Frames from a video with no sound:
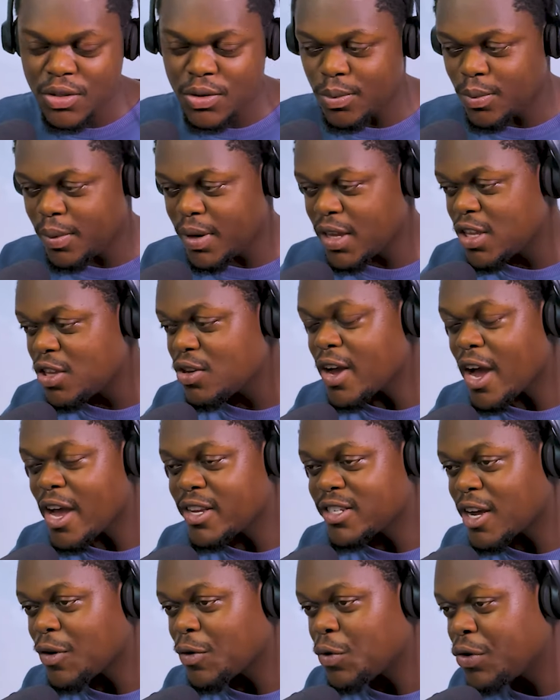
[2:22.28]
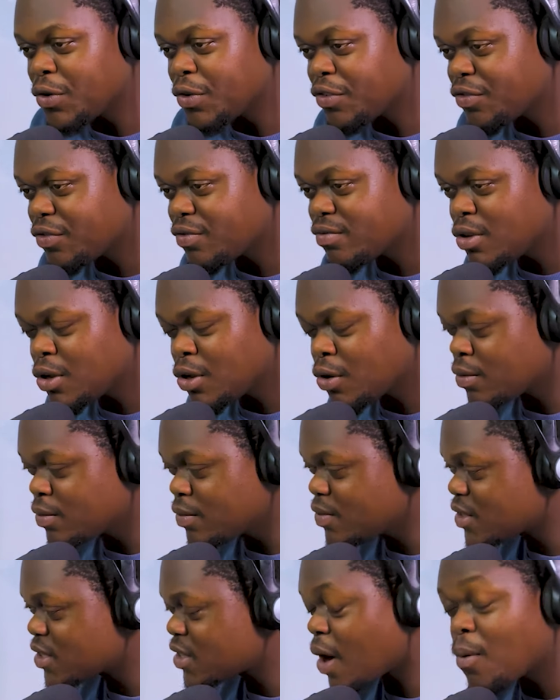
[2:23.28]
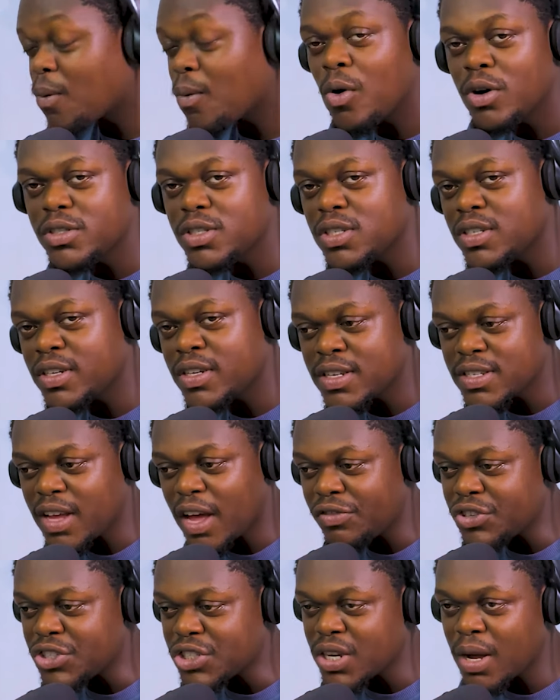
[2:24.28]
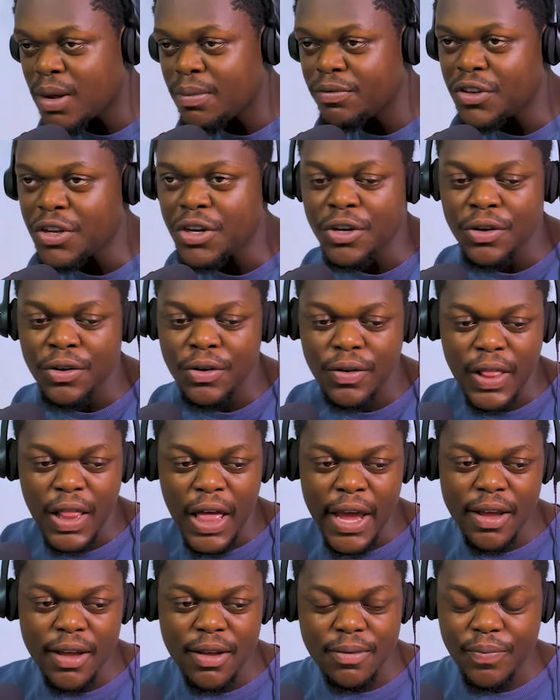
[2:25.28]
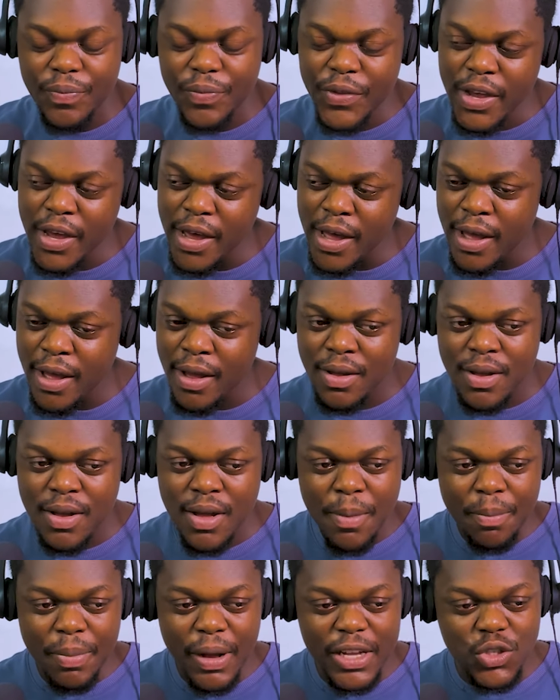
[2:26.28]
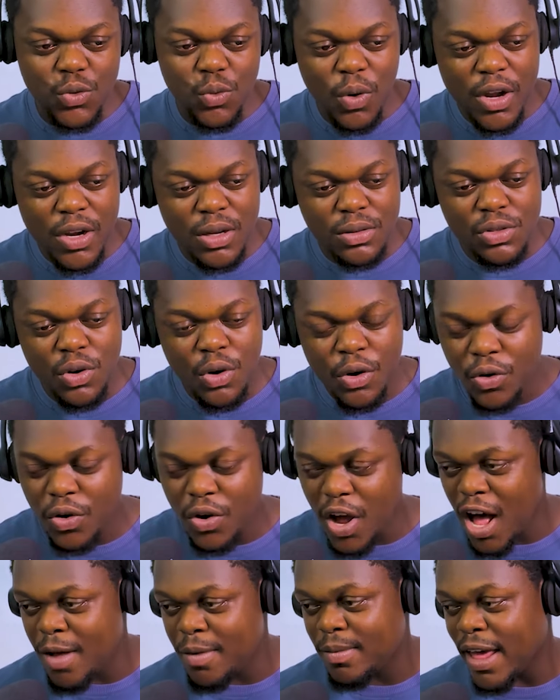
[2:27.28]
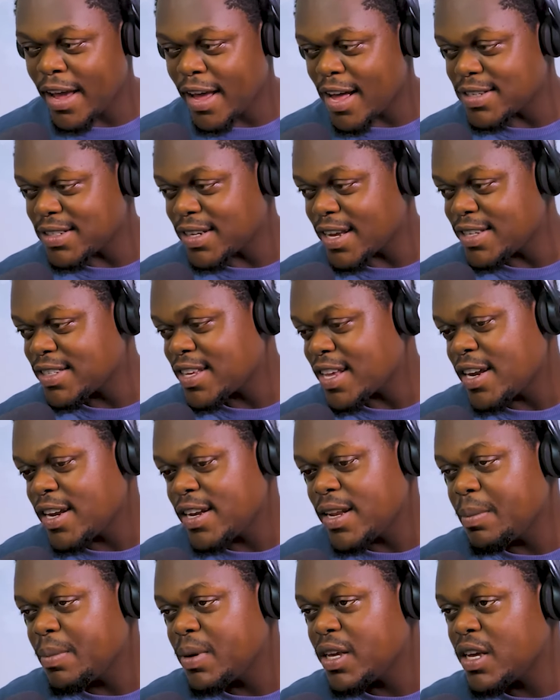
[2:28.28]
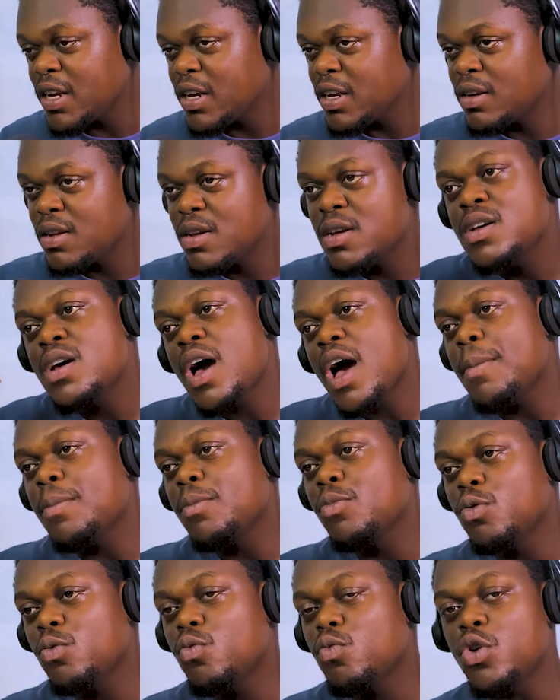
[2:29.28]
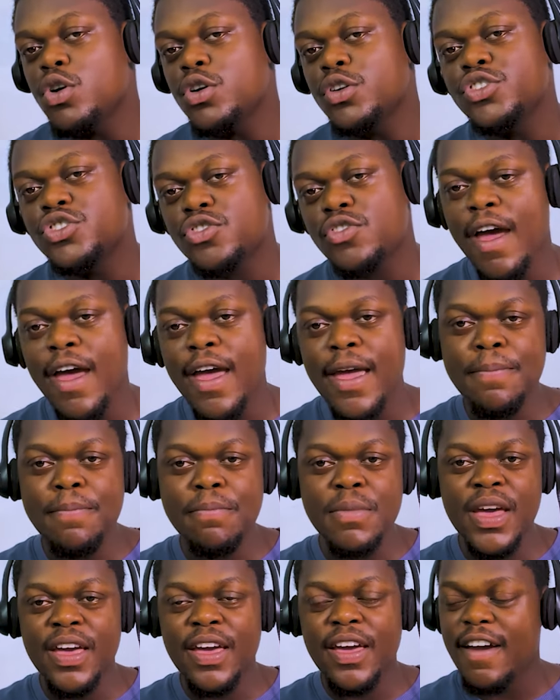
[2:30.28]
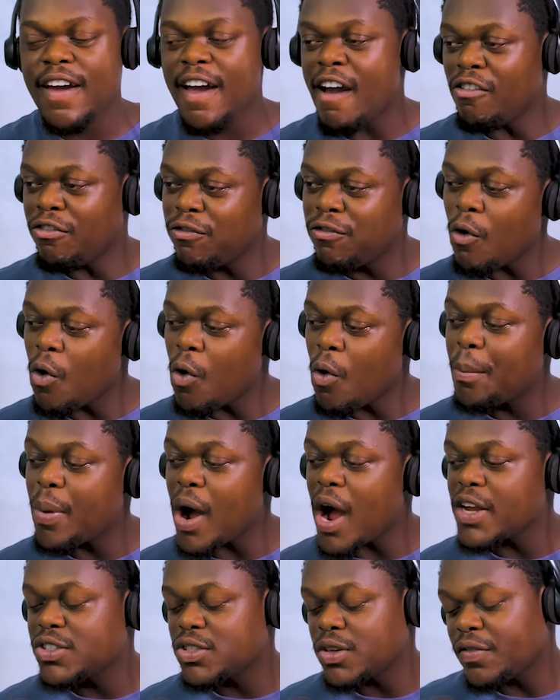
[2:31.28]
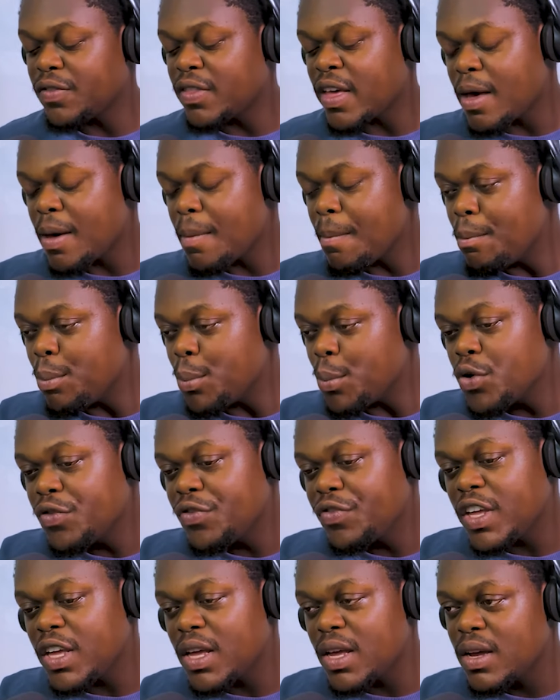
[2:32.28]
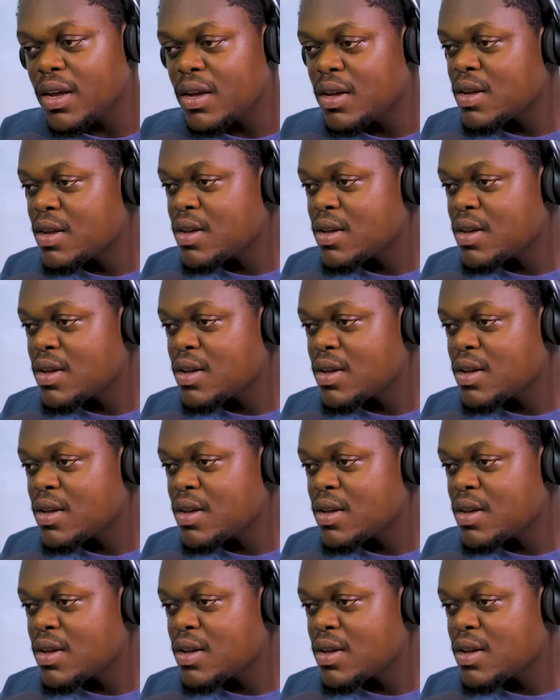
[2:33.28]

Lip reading: this week you guys are going to, you know, start watching this Aavesham video. Like, yeah, part one is going to come. Like as I said in the beginning, I'm gonna try and make a 4-part of the movie.